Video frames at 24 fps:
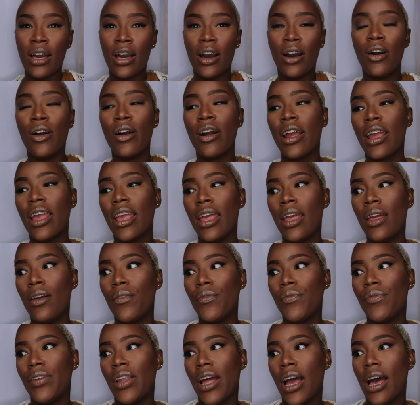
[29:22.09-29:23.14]
or
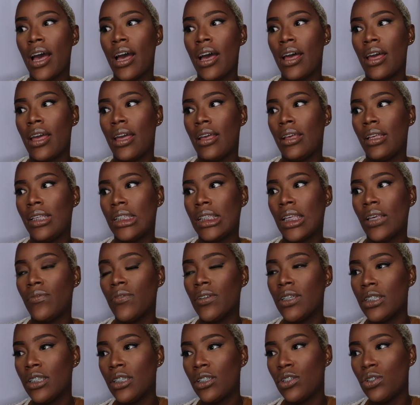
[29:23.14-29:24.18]
if not say
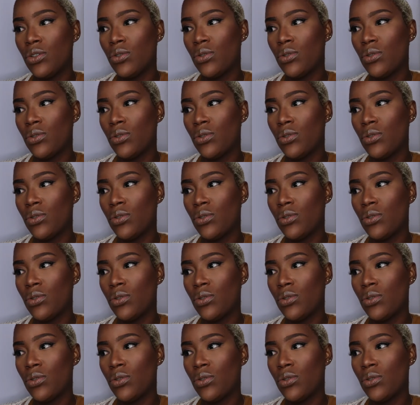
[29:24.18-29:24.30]
for instance